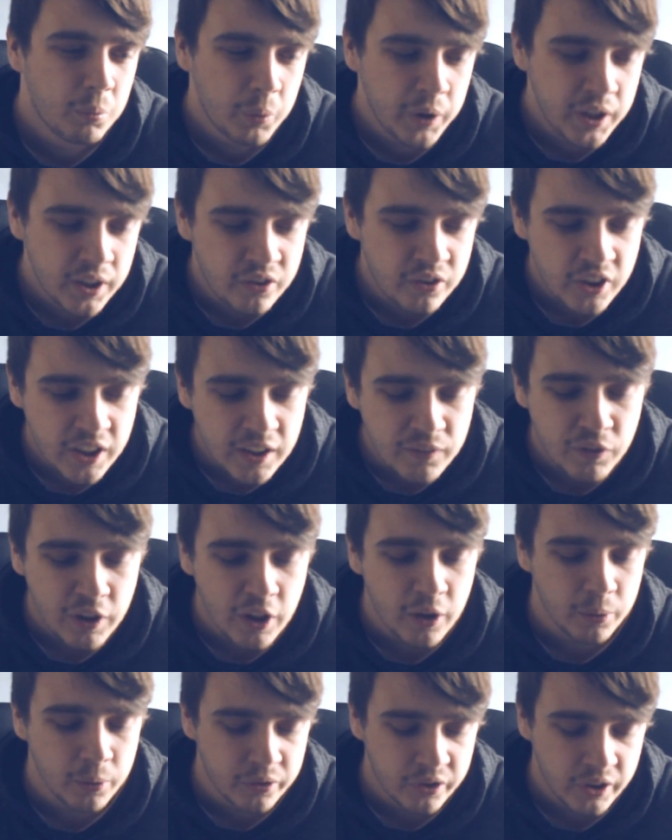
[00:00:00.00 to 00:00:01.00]
We achieved
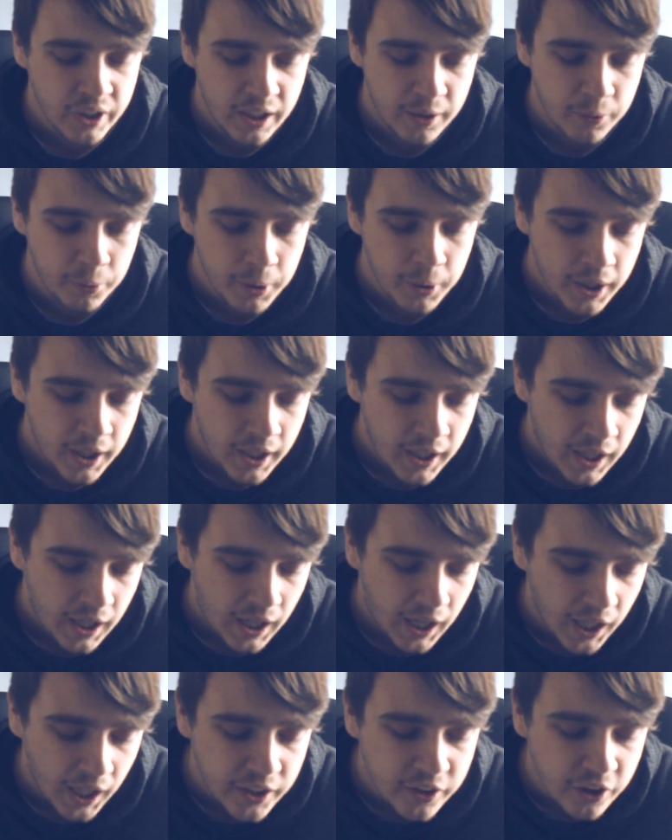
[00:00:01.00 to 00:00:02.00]
those. Now,
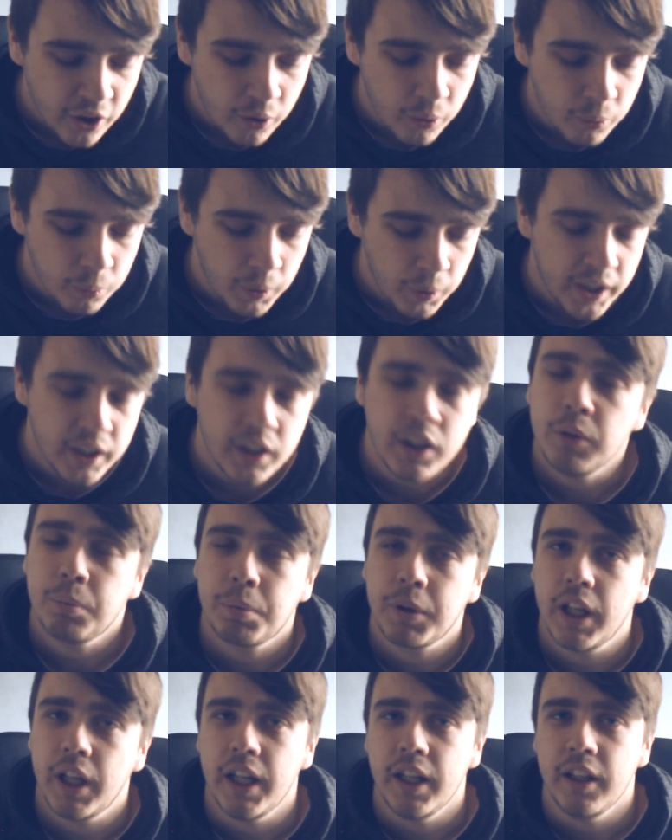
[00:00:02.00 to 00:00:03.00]
I know when you
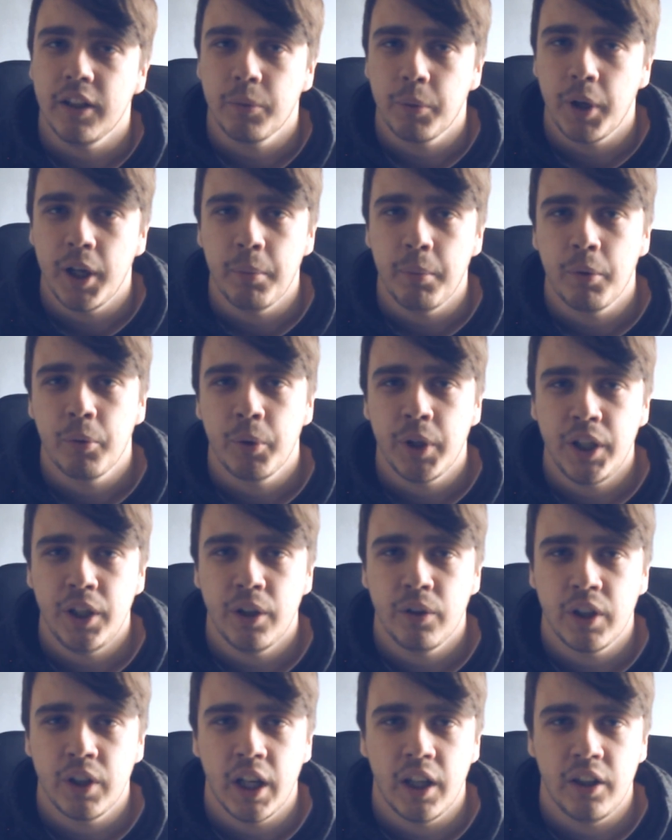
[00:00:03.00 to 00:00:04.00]
play the way
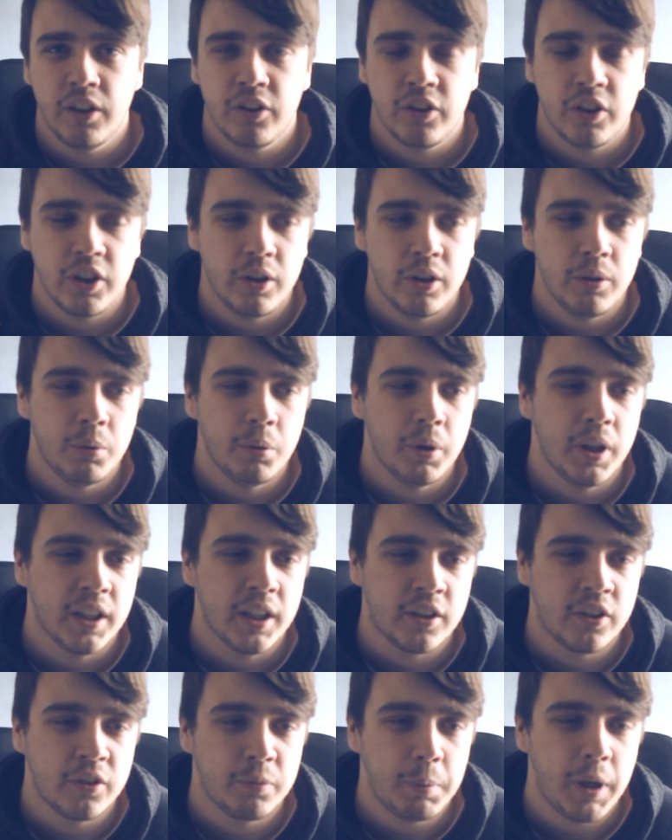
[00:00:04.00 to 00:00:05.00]
Mourinho does, you
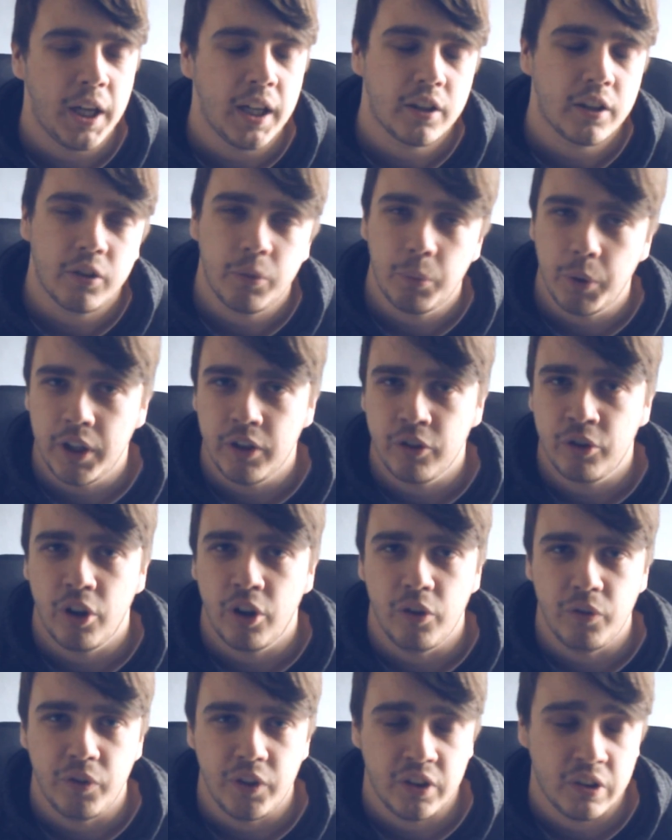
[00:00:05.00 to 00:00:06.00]
expect to win
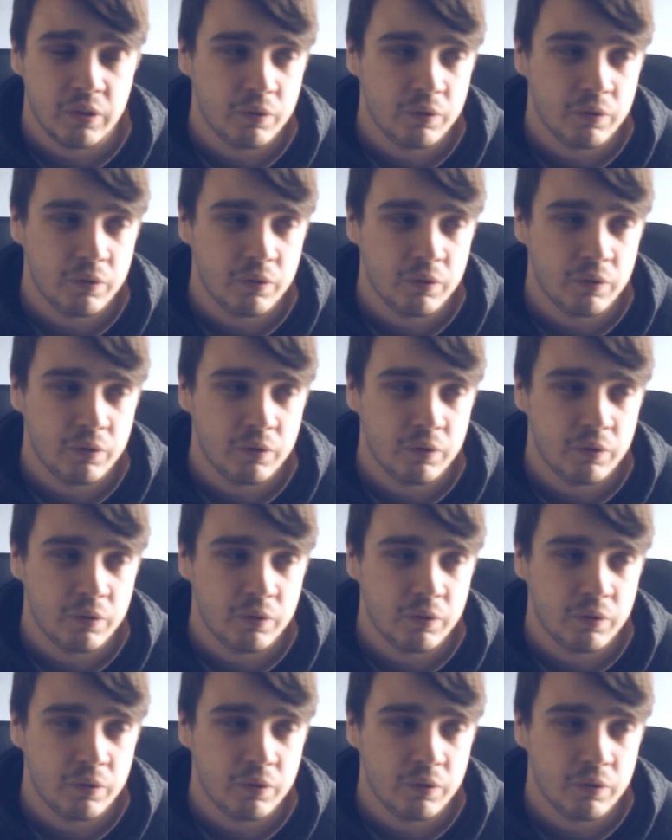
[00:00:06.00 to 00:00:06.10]
trophies.